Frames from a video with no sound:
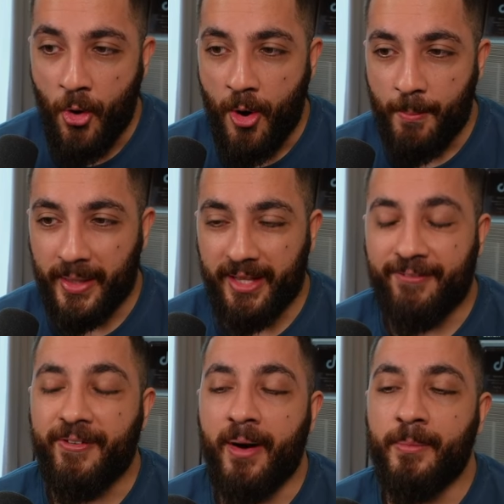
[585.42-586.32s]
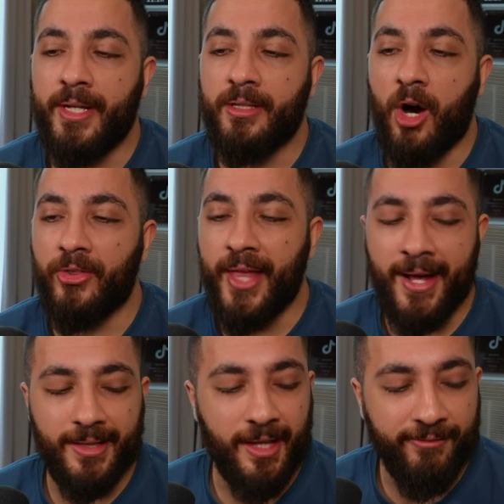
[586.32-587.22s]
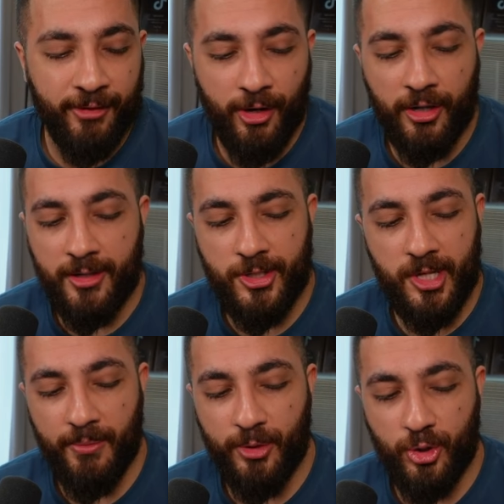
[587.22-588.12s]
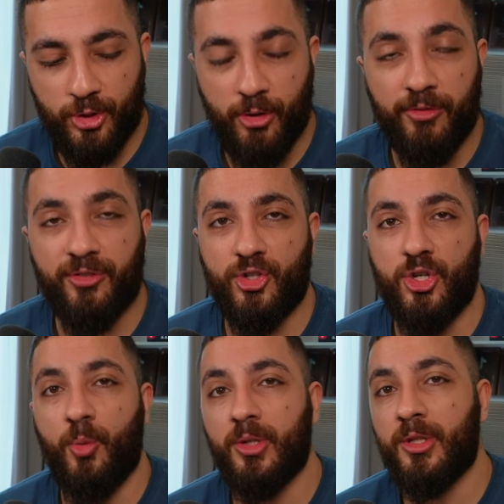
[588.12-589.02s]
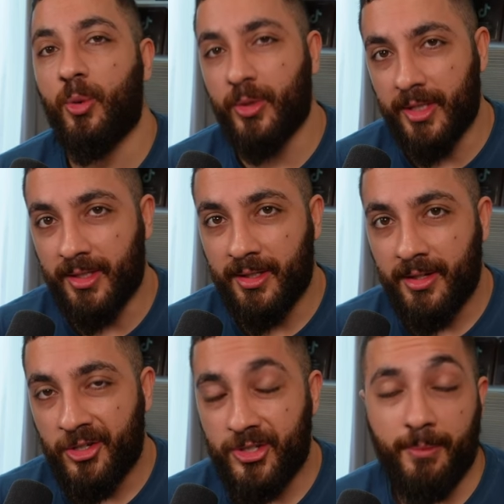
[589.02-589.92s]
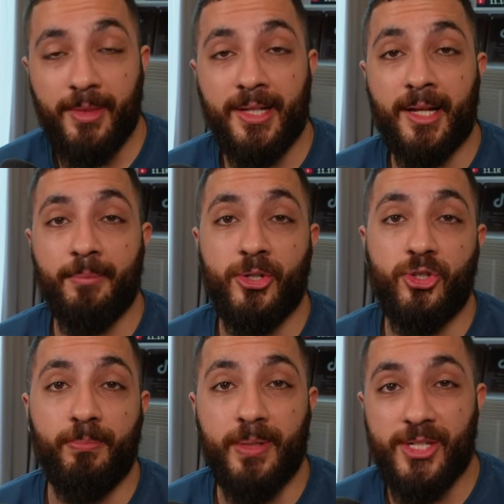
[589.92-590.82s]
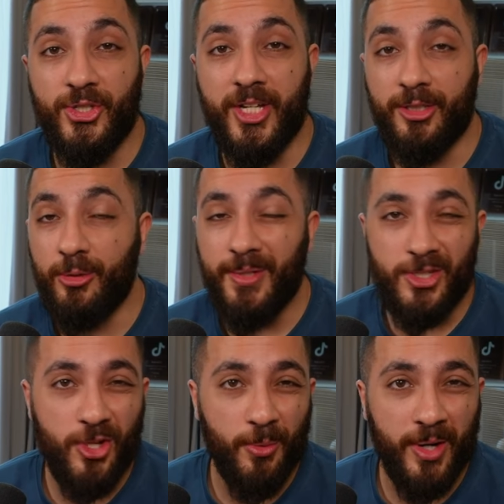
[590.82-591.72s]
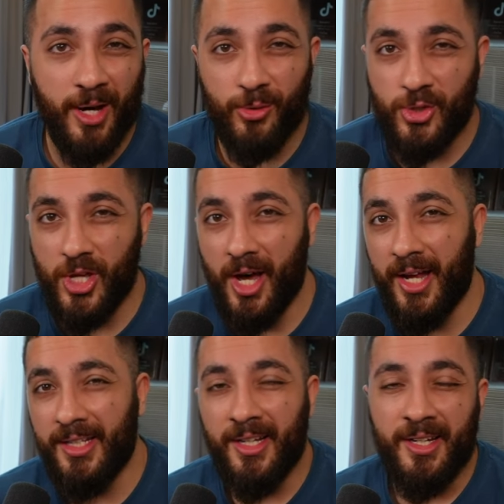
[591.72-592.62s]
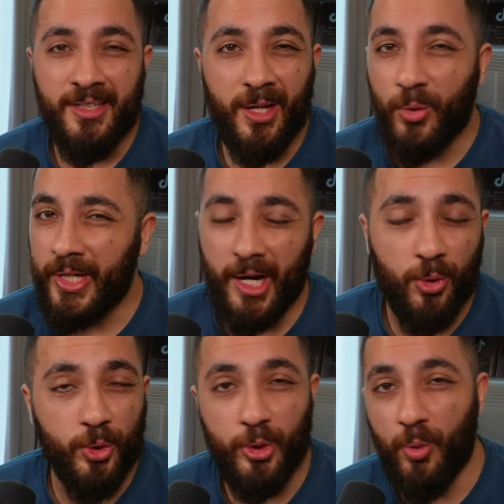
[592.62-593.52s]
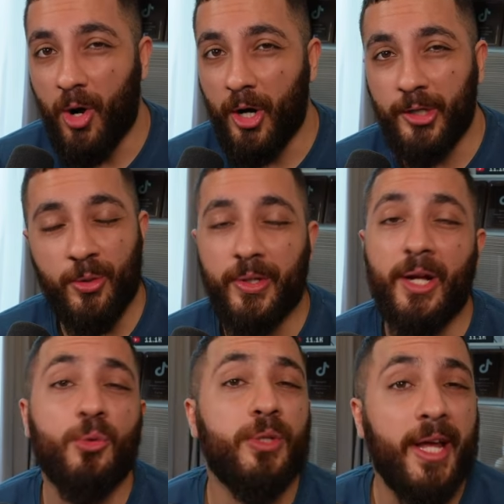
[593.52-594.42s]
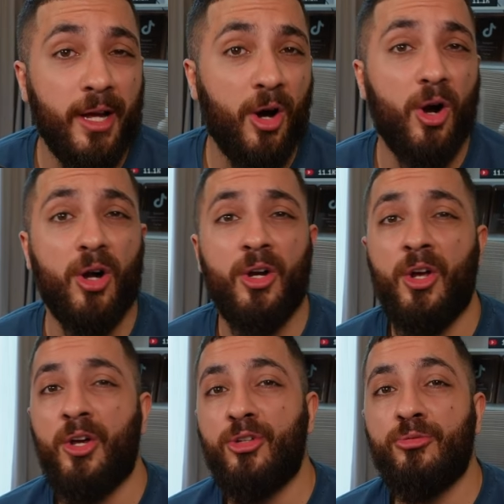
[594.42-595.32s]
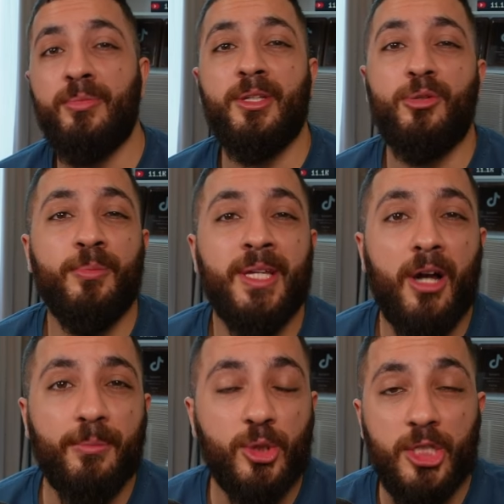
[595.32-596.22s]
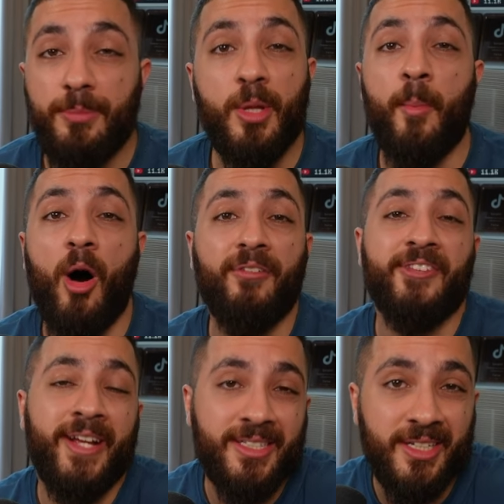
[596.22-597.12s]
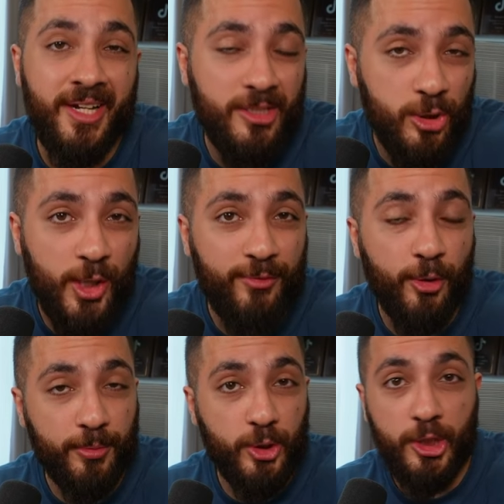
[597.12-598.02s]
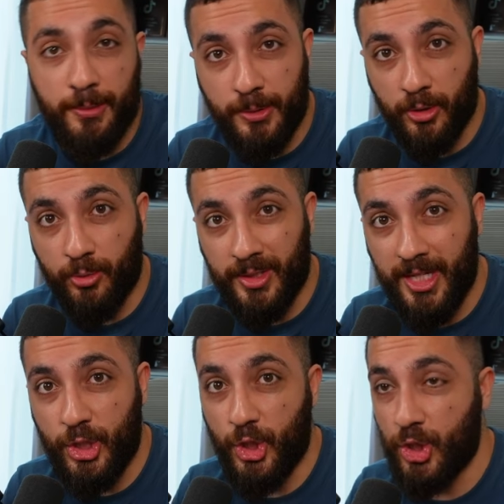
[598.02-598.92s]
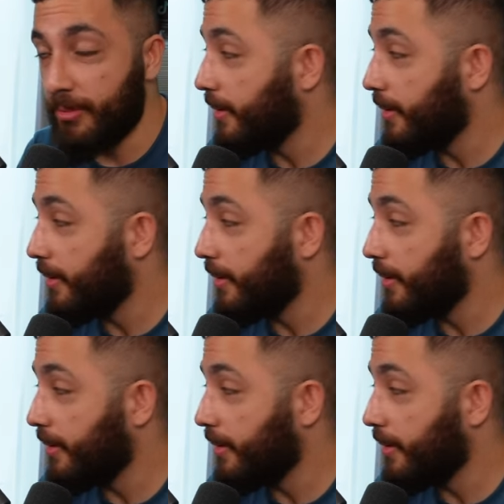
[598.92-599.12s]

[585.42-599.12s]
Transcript: But if I'm in on that level, honestly, I would just go for someone low key. Same thing like Mr. Beast did. You meet someone outside, they don't care who you are, you don't care who they are. You, you meet up, you keep them off the internet, you give your you keep your relationship a